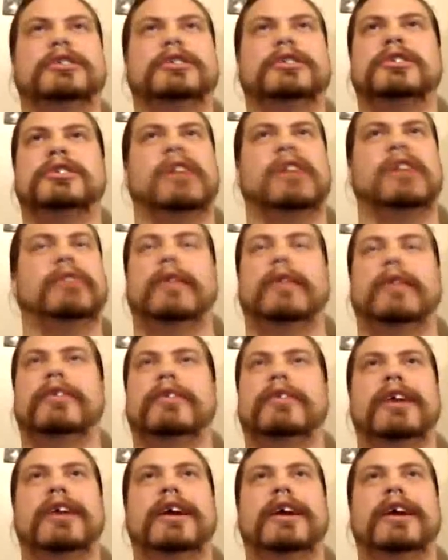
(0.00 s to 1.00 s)
every other
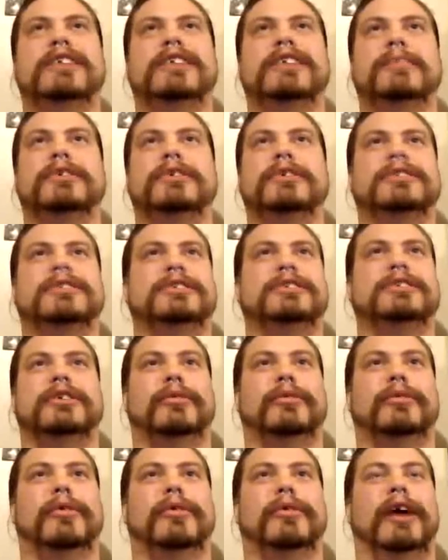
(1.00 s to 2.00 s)
day, somebody's,
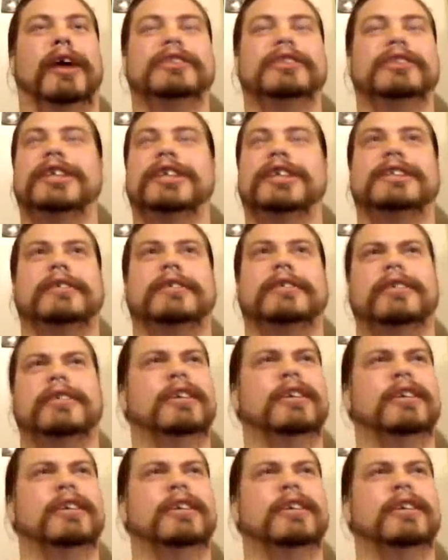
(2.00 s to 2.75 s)
I'll say something.